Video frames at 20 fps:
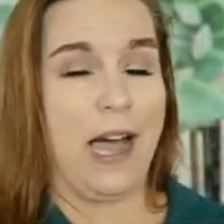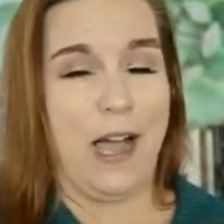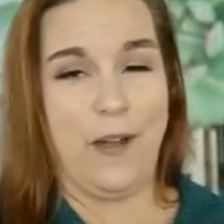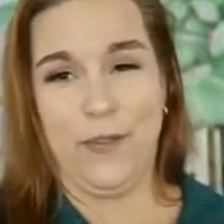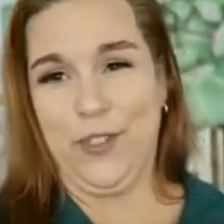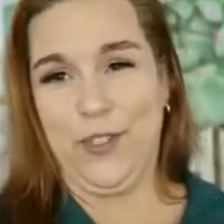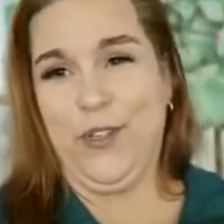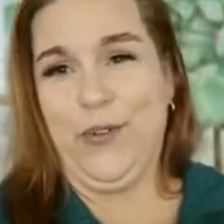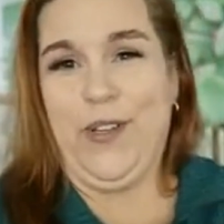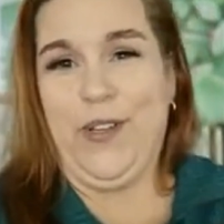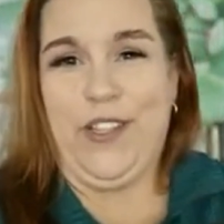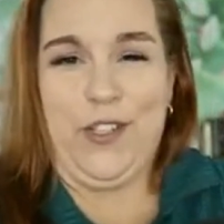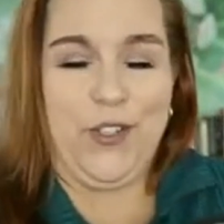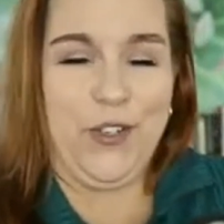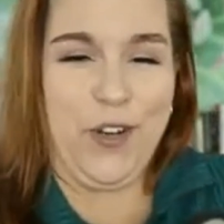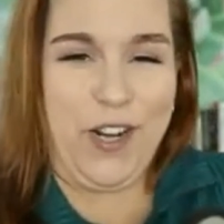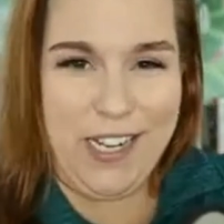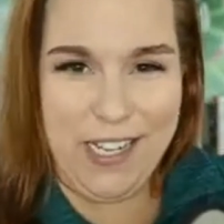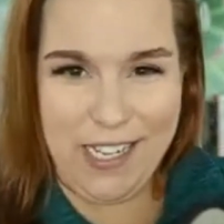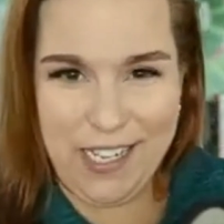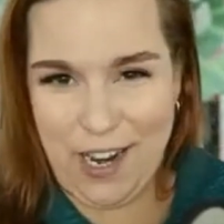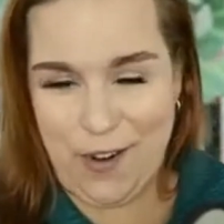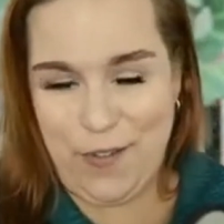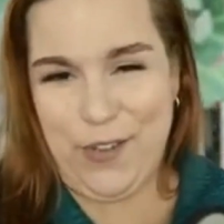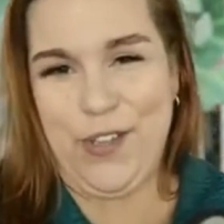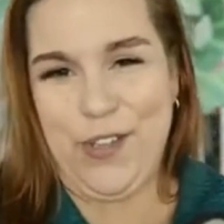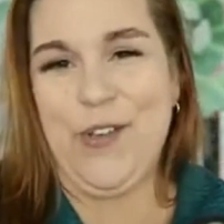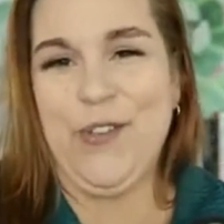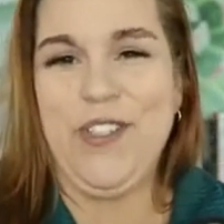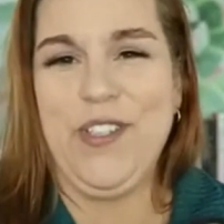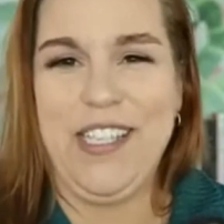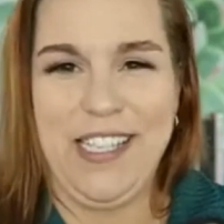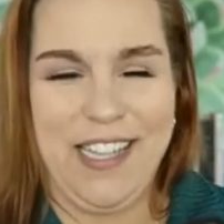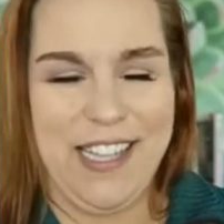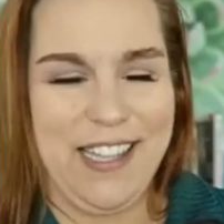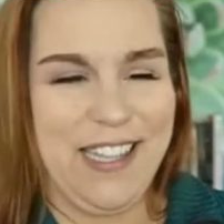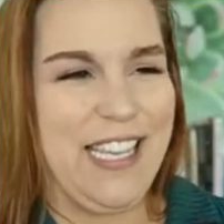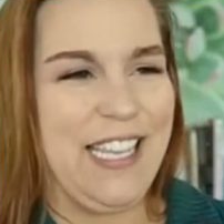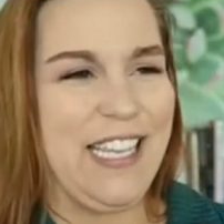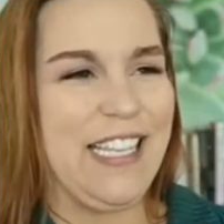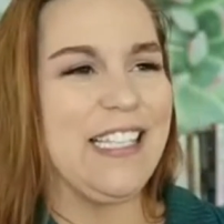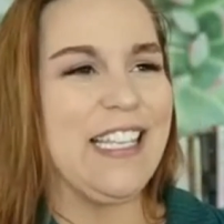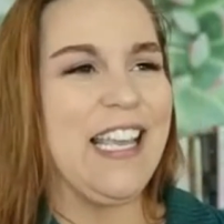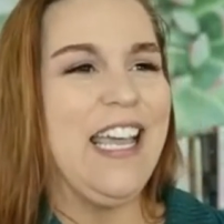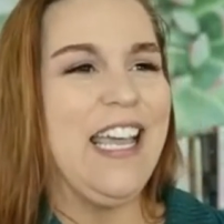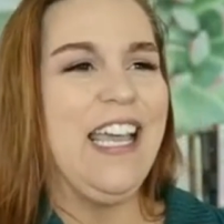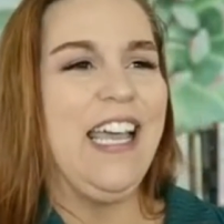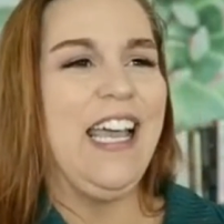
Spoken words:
I was doing the training, I was hosting the things.